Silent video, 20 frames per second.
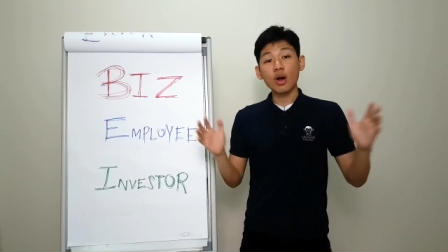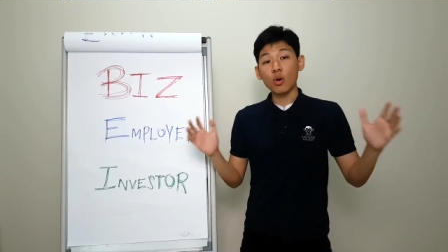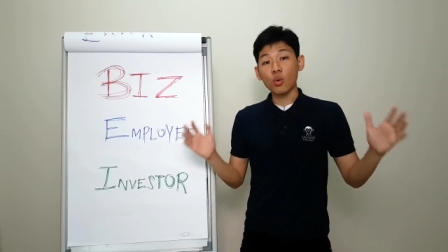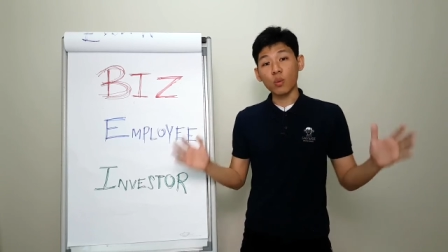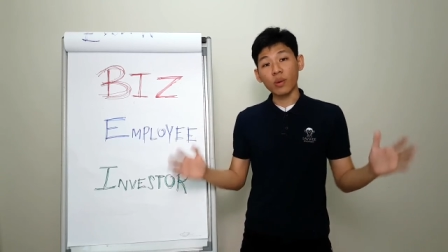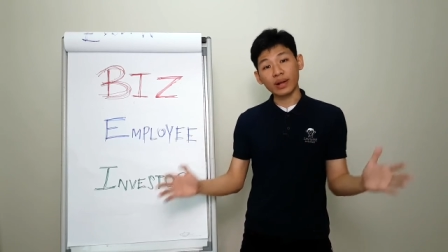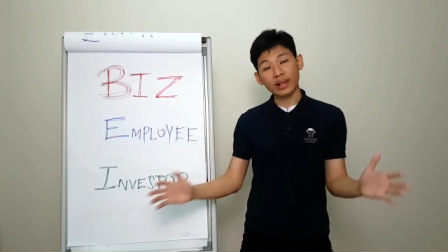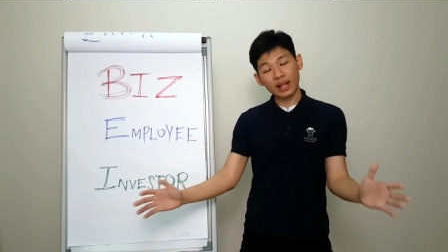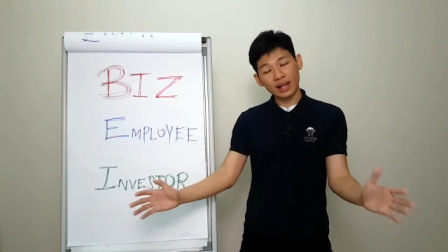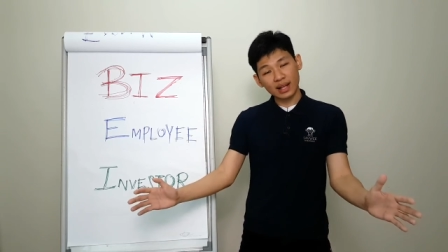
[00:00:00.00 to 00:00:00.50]

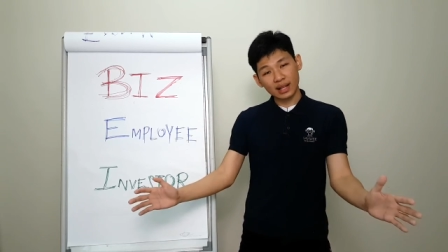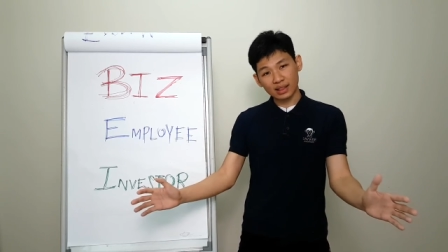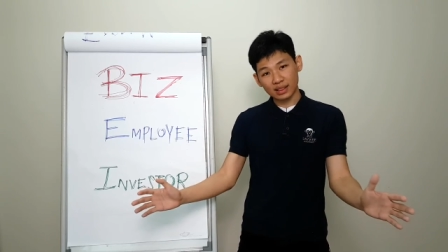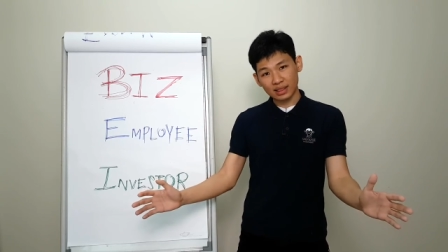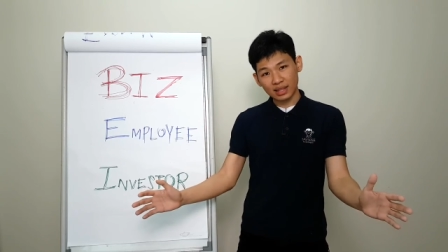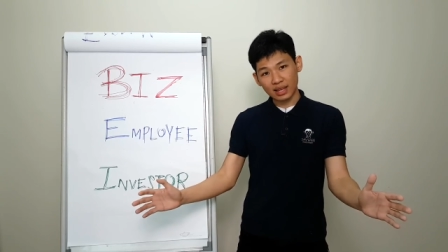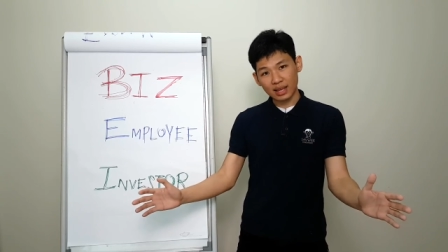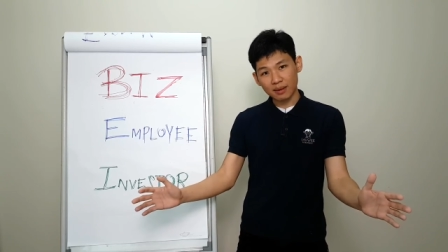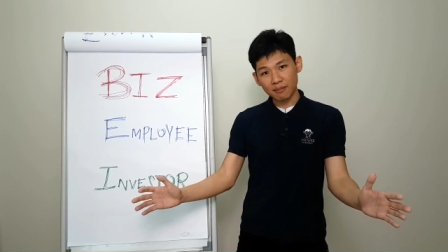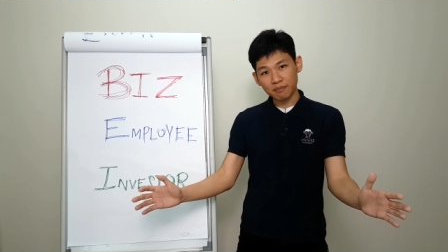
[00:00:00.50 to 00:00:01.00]
working in
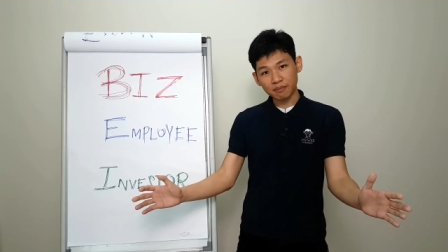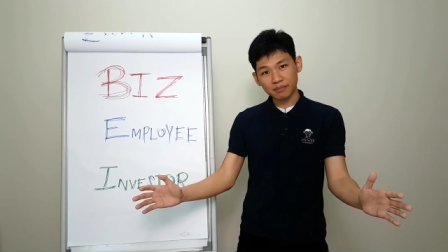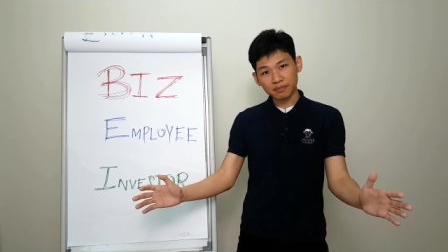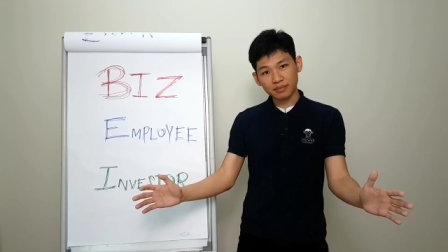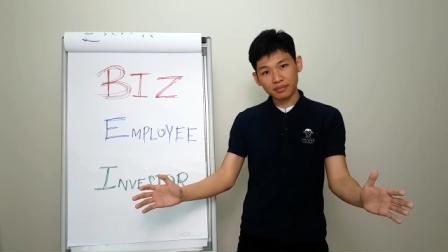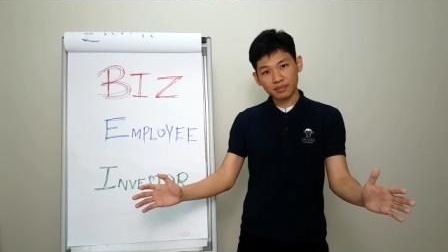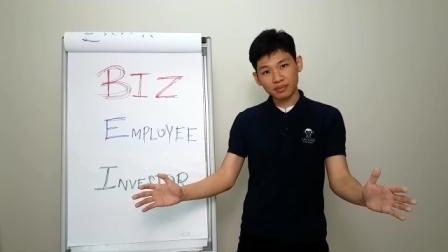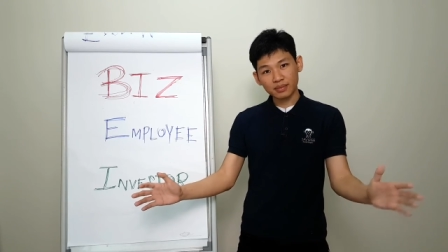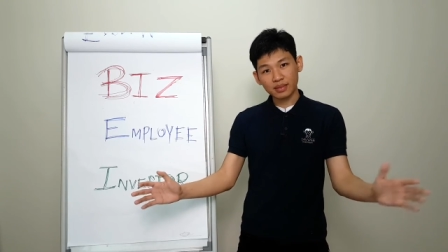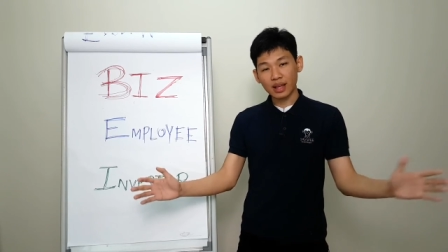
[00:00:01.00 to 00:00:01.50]
team,
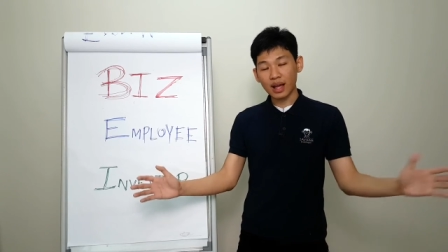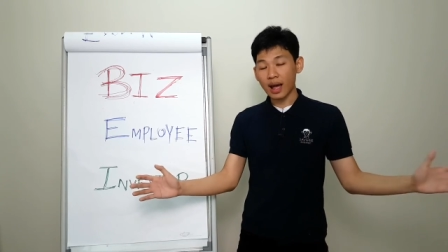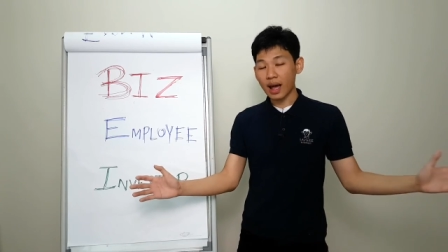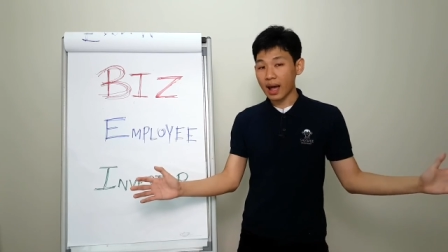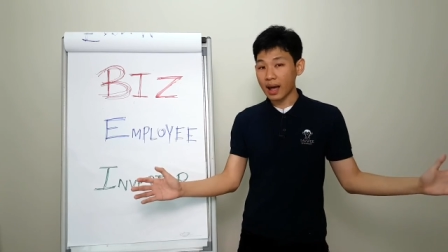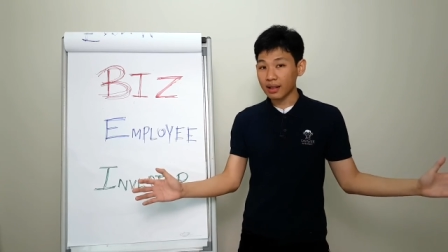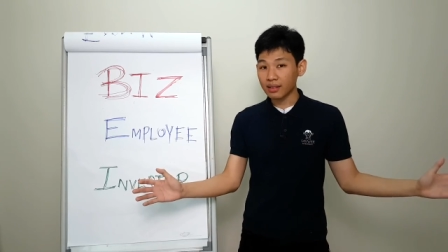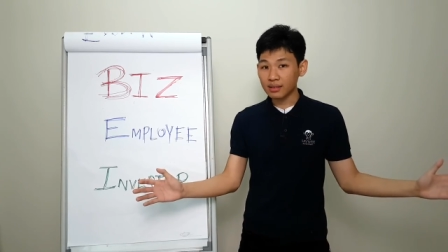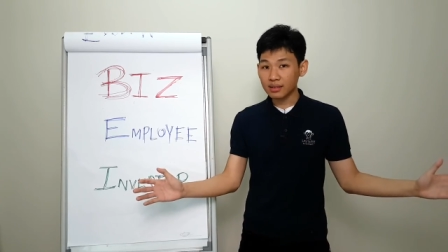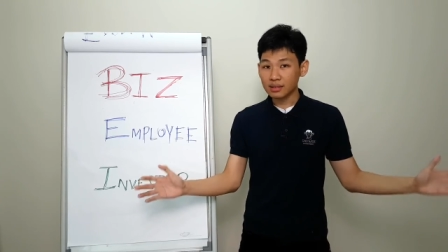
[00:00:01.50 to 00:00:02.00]

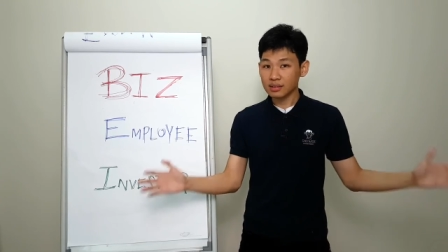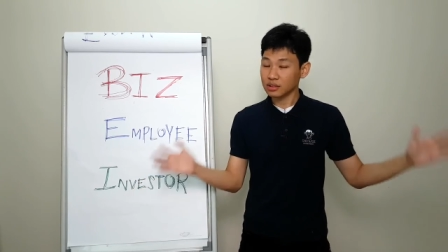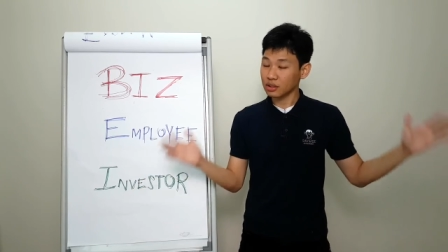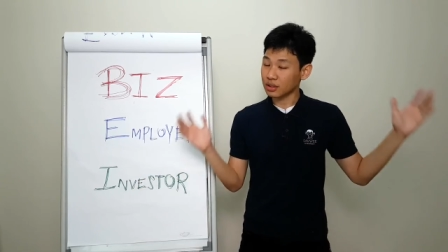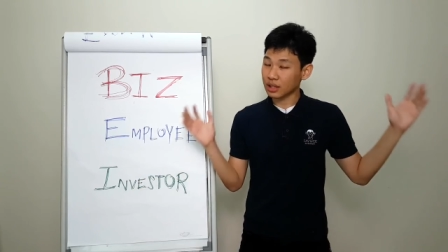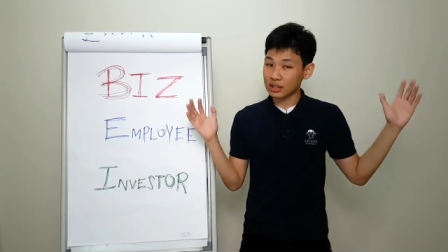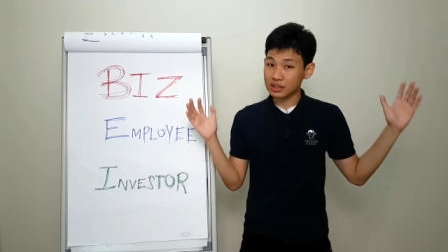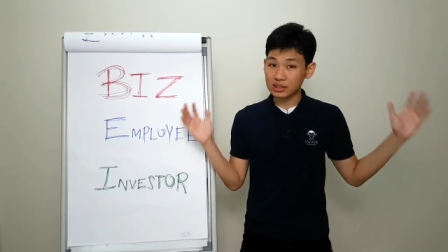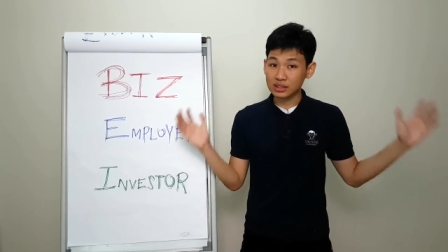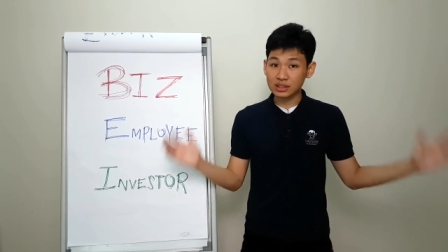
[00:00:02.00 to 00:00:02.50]
and
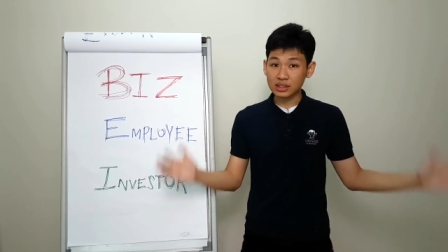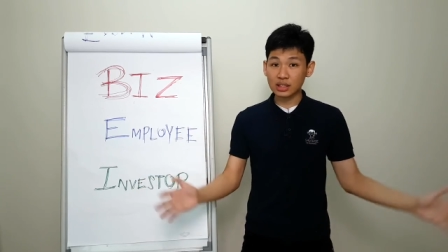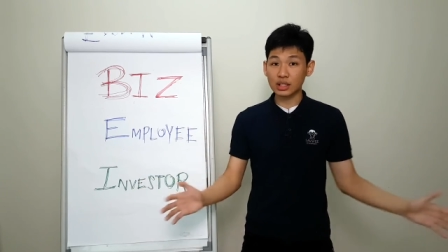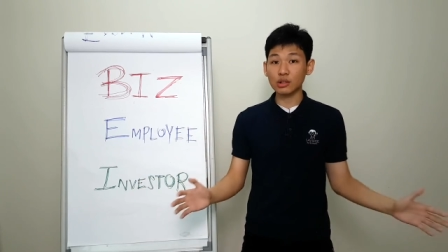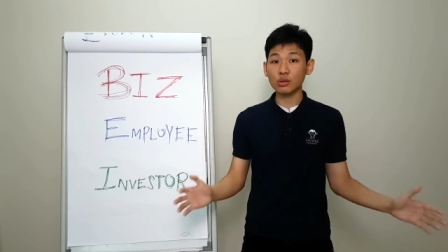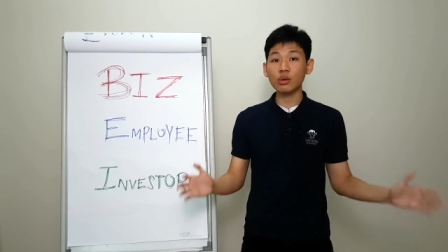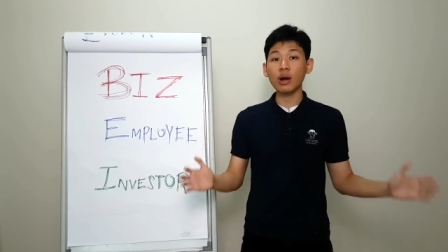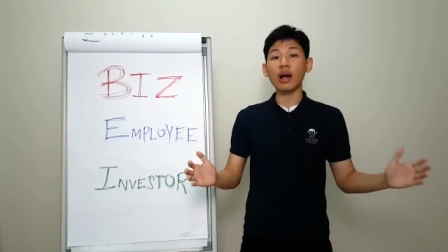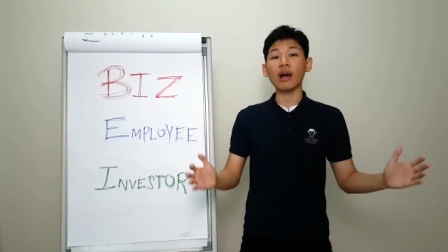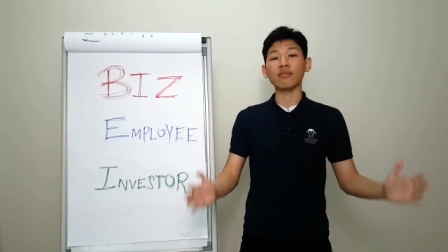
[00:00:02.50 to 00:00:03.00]
you can
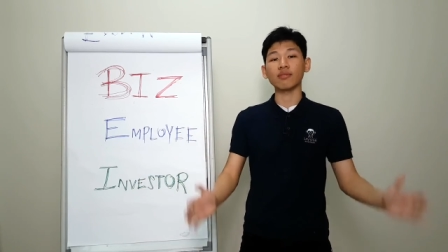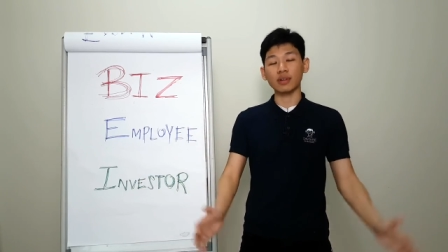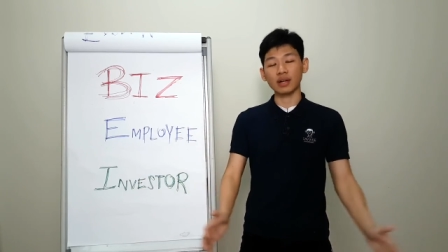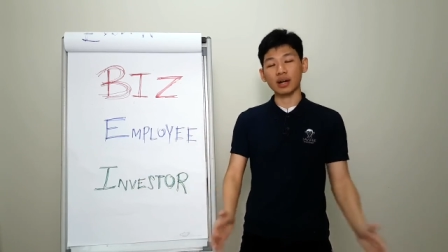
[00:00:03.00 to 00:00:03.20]
still have